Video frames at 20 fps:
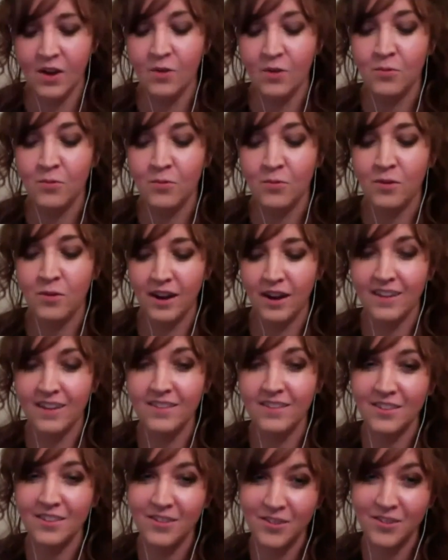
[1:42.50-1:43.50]
Right,
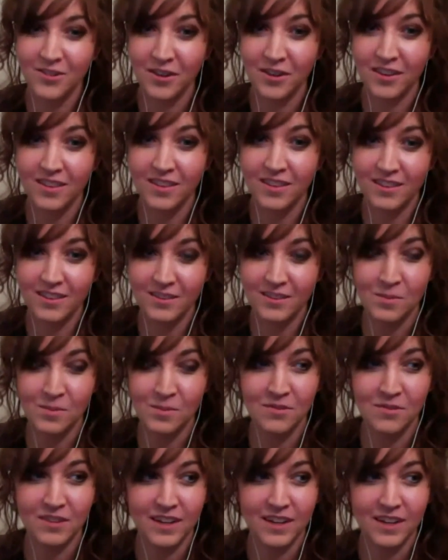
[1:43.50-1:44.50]
and two, this
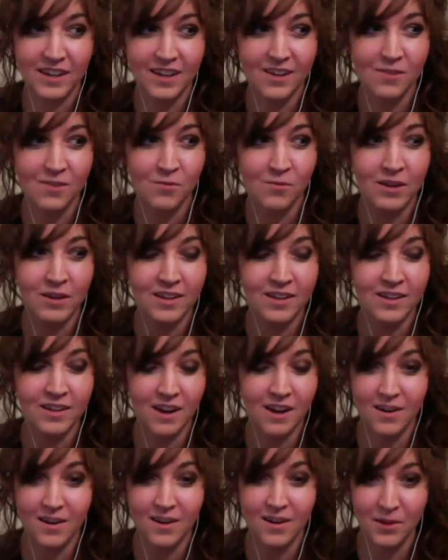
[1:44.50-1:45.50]
movie, we
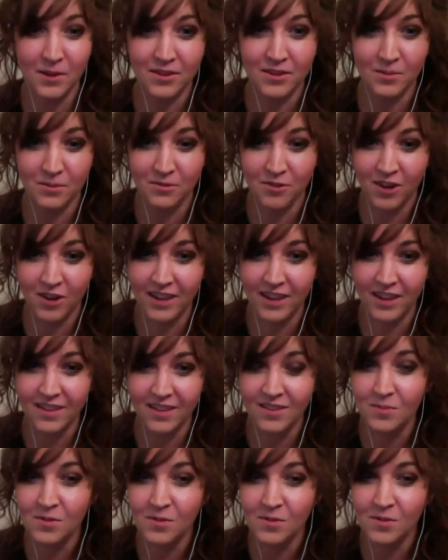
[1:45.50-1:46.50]
talked about this beforehand,
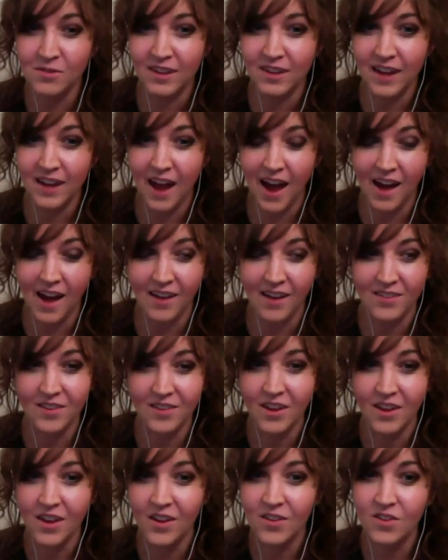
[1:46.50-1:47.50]
this movie has
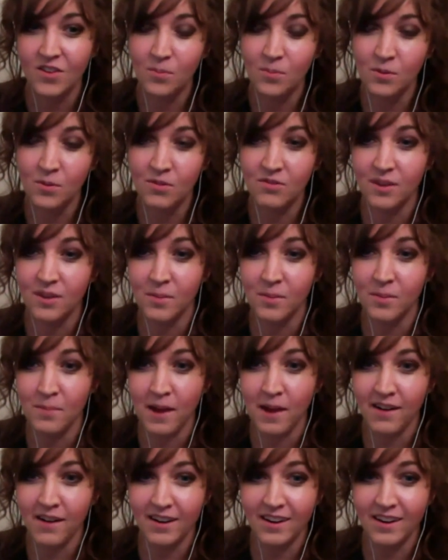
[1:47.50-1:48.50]
spoofs and
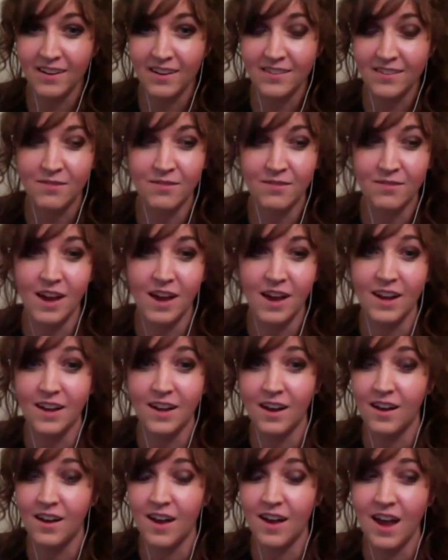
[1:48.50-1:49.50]
parodies of like
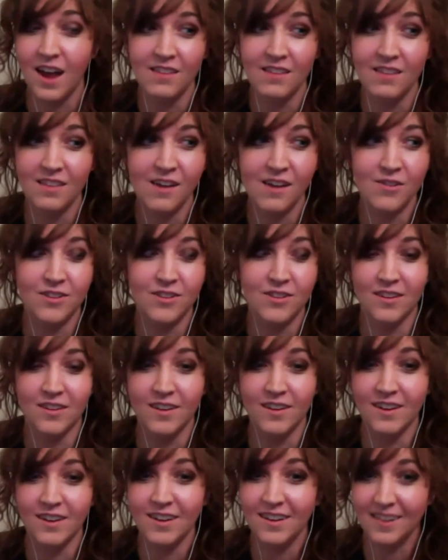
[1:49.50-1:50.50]

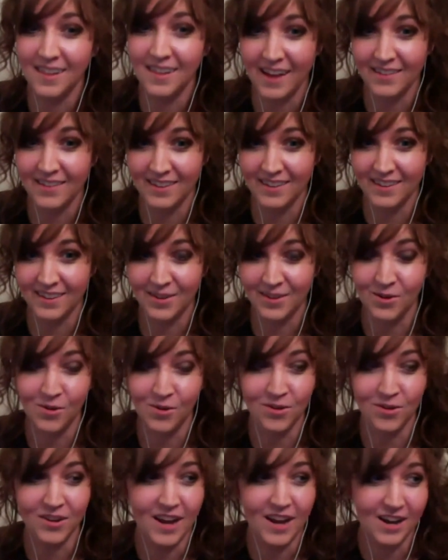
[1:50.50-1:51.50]
8,000 classic
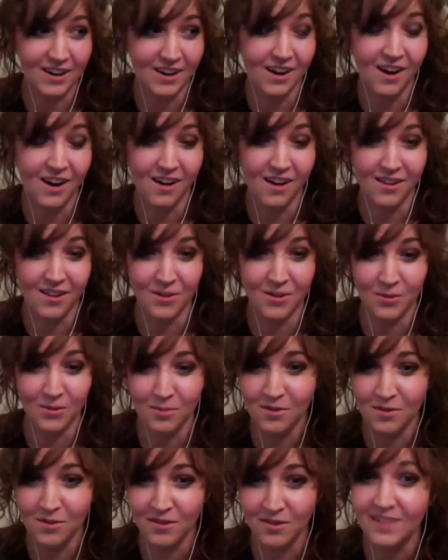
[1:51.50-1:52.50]
golden era Hollywood
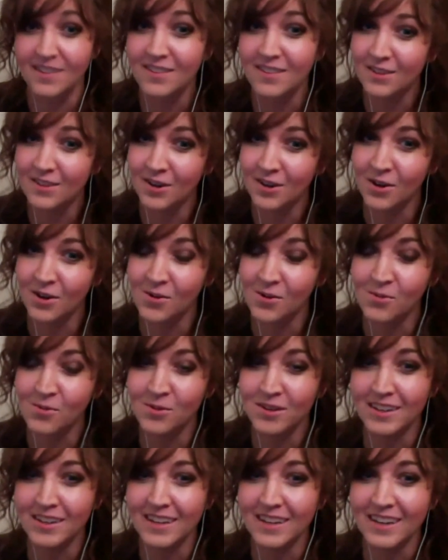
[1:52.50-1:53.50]
movies. So
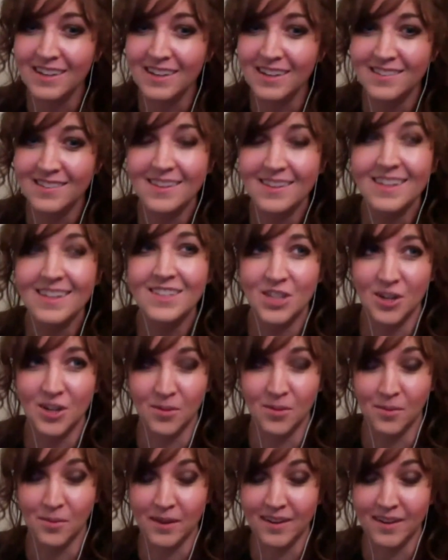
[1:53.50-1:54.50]
really, it's
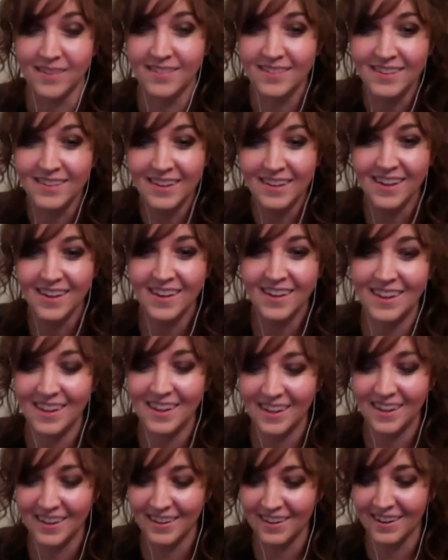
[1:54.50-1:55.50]
legitimate
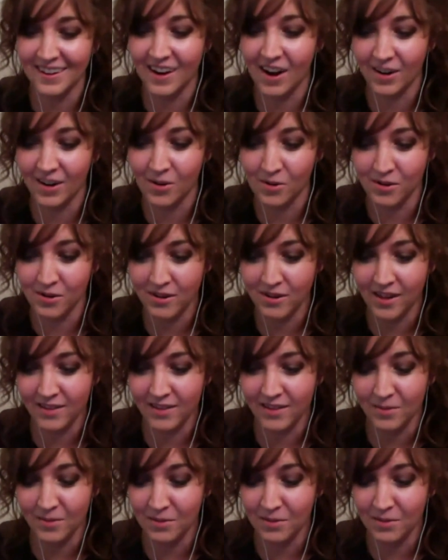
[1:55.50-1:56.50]
in our whole
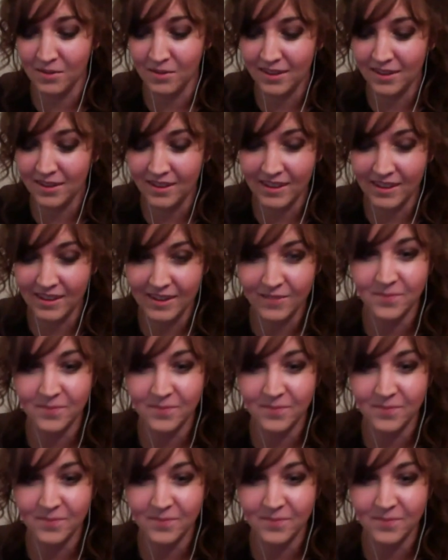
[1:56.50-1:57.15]
classic movie thing.